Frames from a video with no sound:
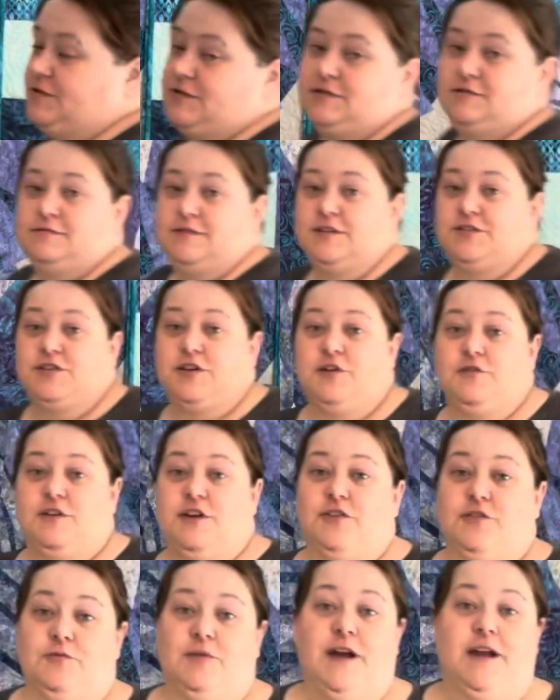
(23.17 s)
I should go the
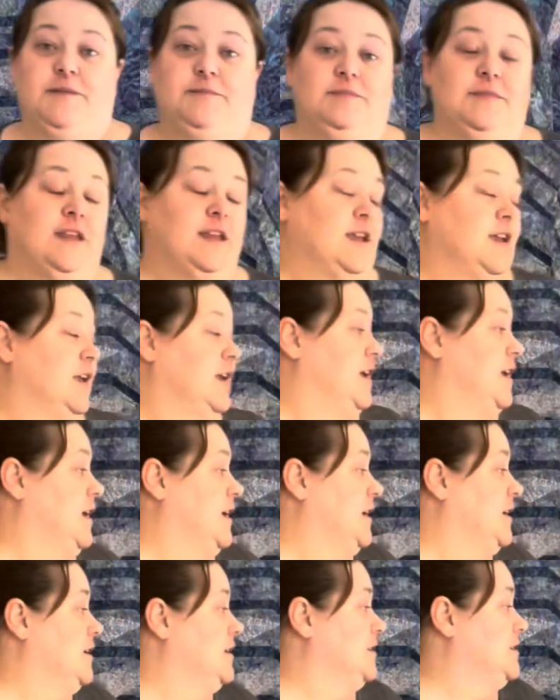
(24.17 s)
other way,
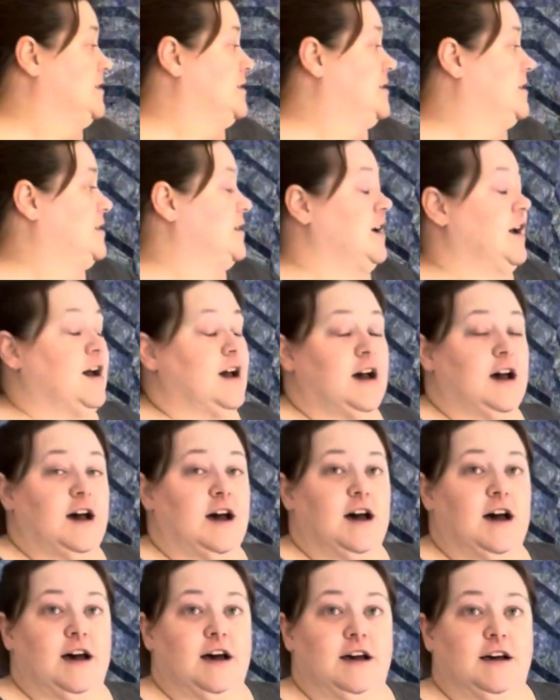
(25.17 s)
is
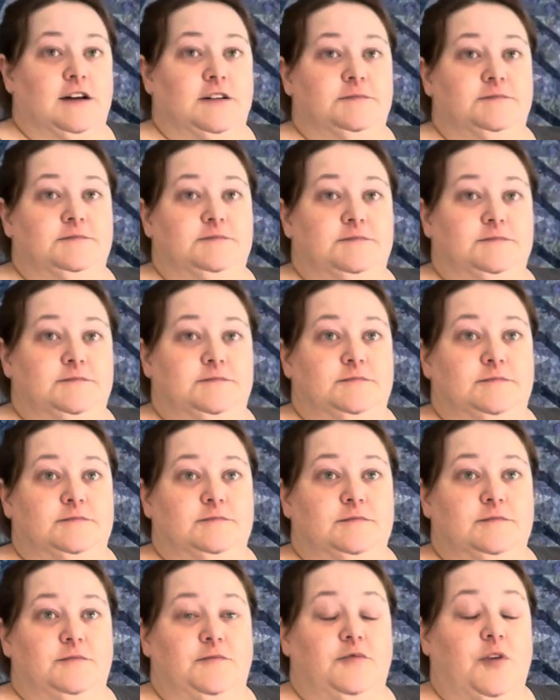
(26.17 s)
from
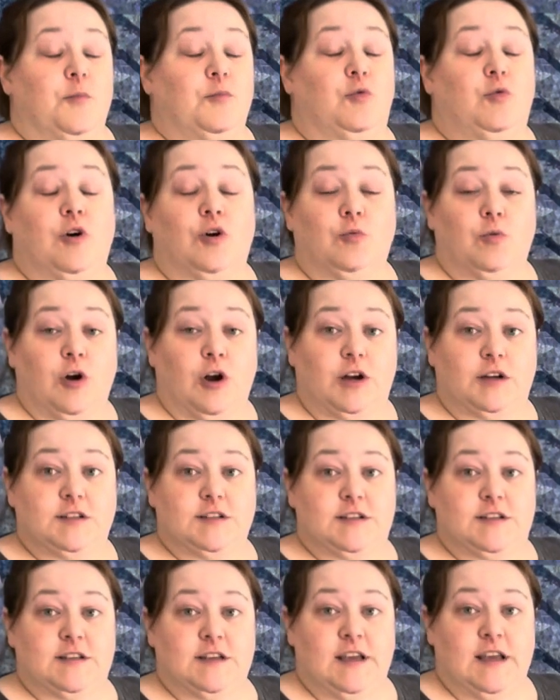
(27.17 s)

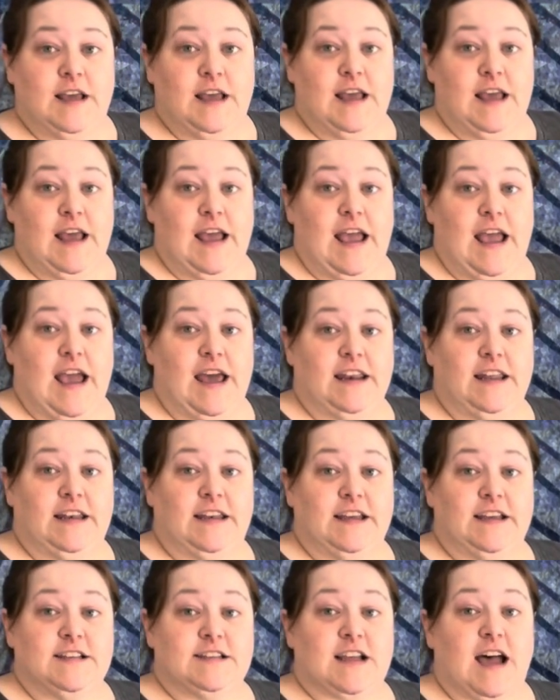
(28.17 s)
Quiltworks and it
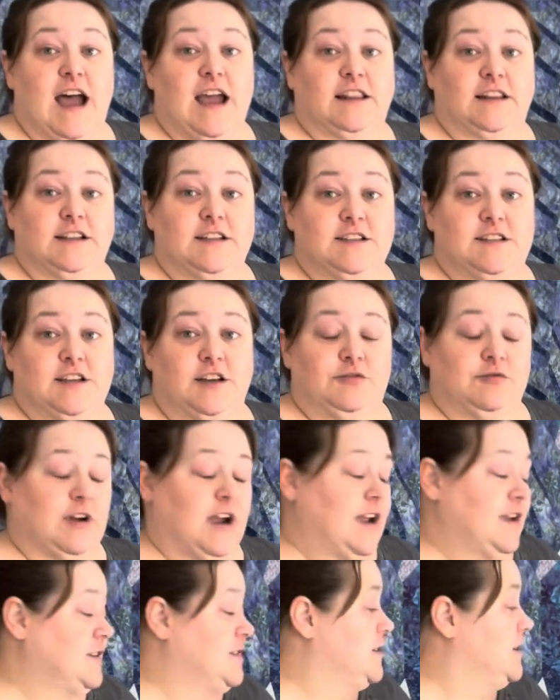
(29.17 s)
is Island
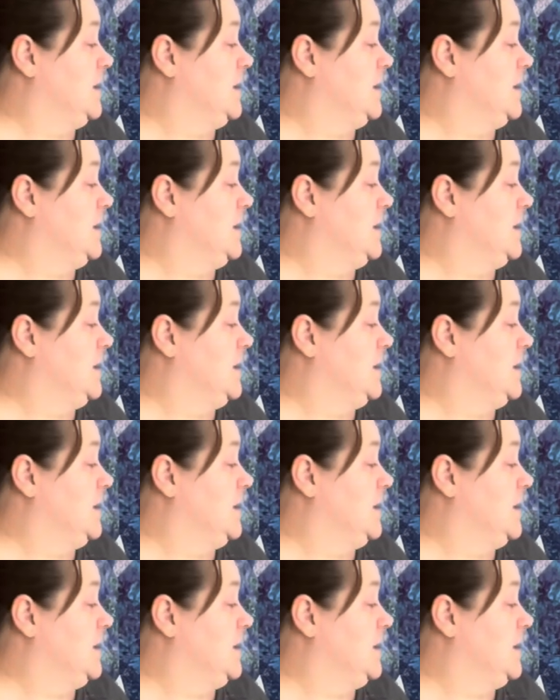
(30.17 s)
Sunrise.